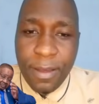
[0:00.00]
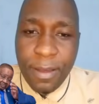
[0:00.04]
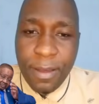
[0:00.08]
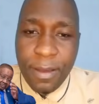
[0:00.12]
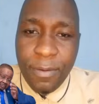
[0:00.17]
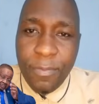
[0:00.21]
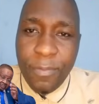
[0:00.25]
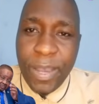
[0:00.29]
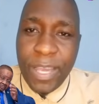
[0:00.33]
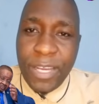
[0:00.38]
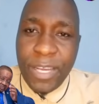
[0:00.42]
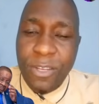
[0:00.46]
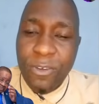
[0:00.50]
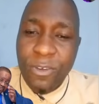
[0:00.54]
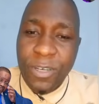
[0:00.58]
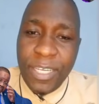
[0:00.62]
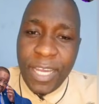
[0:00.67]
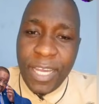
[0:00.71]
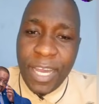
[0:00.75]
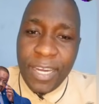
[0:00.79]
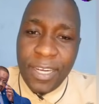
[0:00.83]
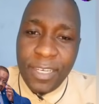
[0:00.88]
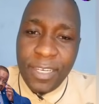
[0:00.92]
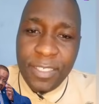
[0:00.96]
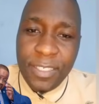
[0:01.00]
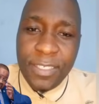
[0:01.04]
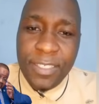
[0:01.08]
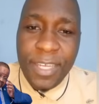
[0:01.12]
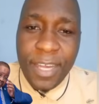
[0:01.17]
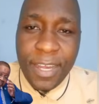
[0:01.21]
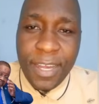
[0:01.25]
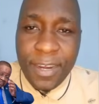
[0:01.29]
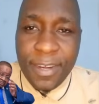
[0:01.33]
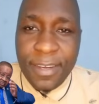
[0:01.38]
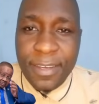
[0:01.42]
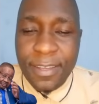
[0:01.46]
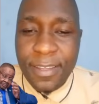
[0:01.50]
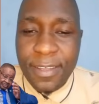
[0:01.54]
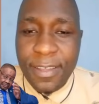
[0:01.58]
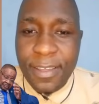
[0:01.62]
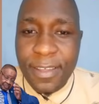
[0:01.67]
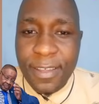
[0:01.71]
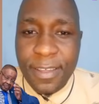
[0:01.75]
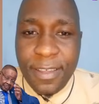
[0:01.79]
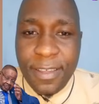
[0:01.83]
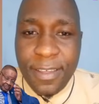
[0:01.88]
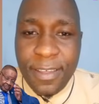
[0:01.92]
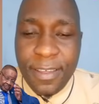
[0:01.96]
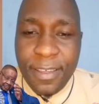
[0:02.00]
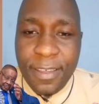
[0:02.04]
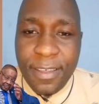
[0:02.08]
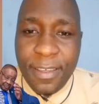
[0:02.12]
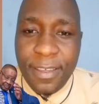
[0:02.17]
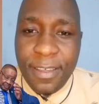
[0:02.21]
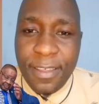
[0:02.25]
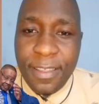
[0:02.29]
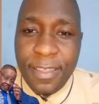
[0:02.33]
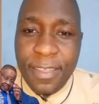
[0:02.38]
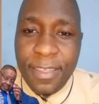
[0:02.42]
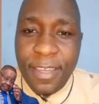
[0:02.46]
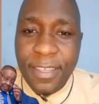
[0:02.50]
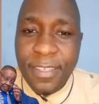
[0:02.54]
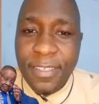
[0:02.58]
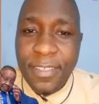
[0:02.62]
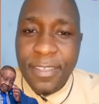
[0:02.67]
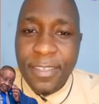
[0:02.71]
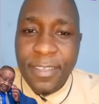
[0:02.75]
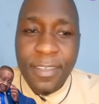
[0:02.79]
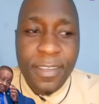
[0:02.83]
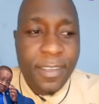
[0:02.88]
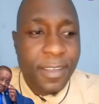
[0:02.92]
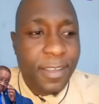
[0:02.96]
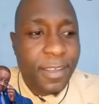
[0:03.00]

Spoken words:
might not understand that